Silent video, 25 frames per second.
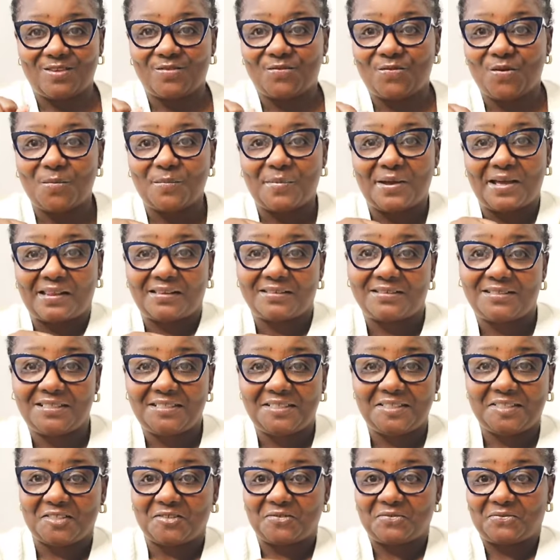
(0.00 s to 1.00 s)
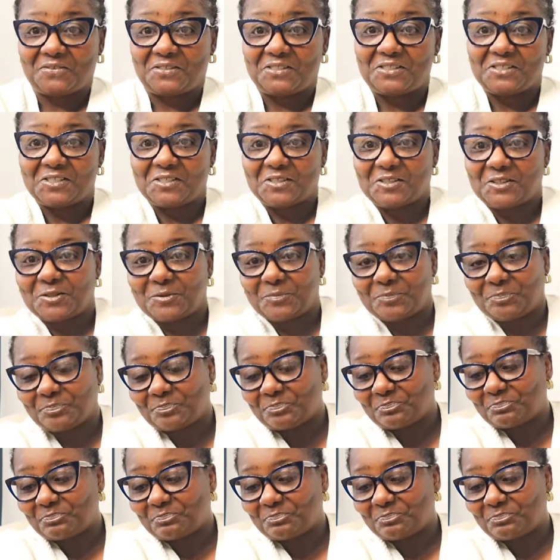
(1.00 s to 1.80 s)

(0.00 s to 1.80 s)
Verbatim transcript: the formalities are finished.